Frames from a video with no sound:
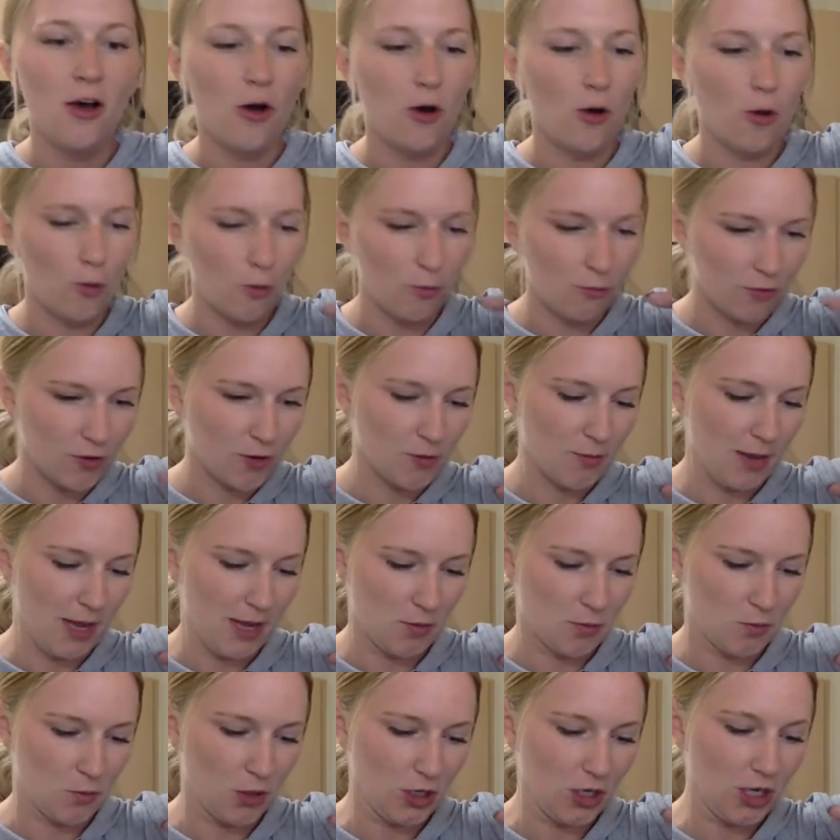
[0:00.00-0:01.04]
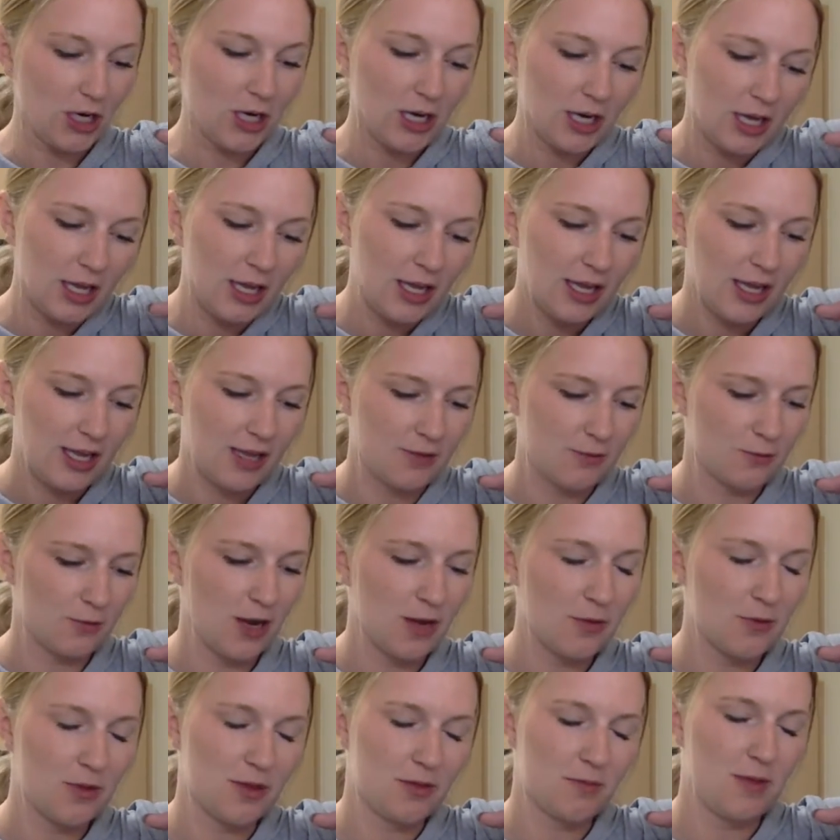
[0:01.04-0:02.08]
over my work and
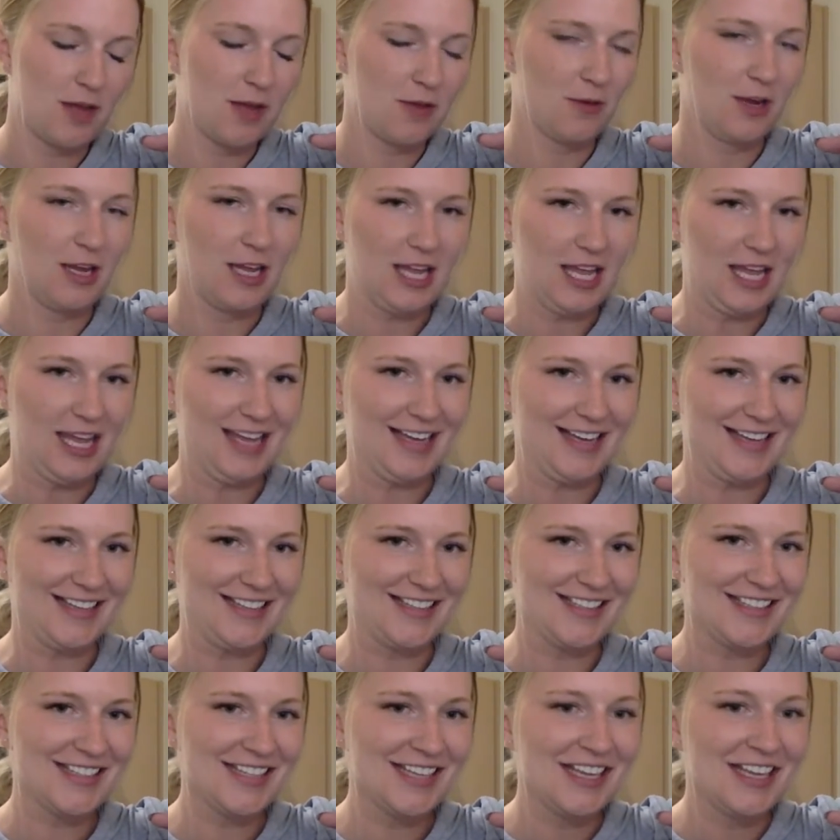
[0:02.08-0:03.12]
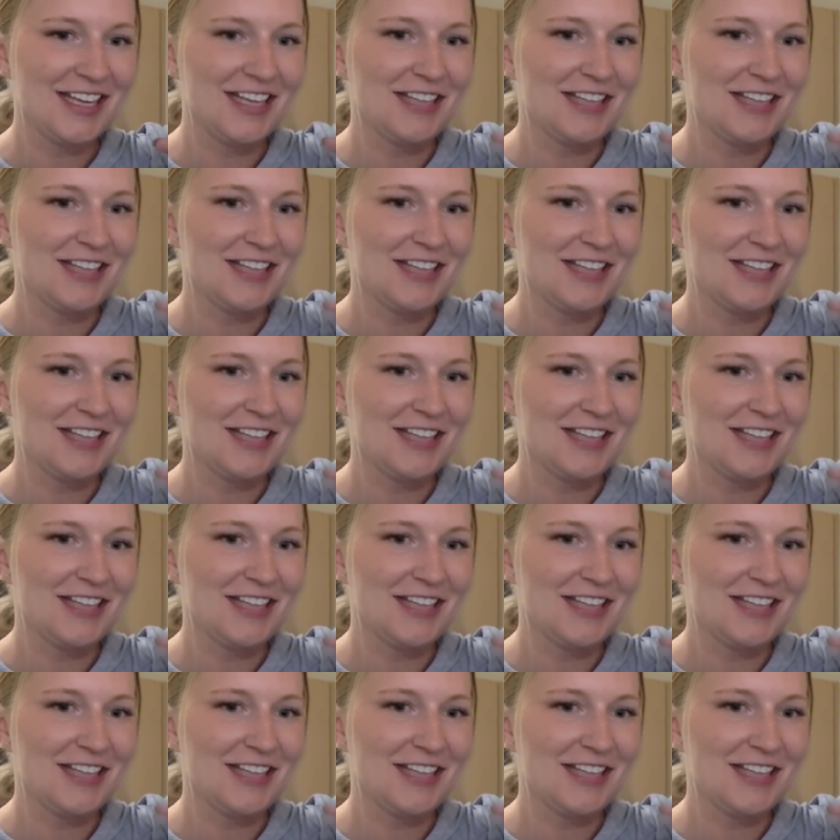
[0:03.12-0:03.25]
write with my right hand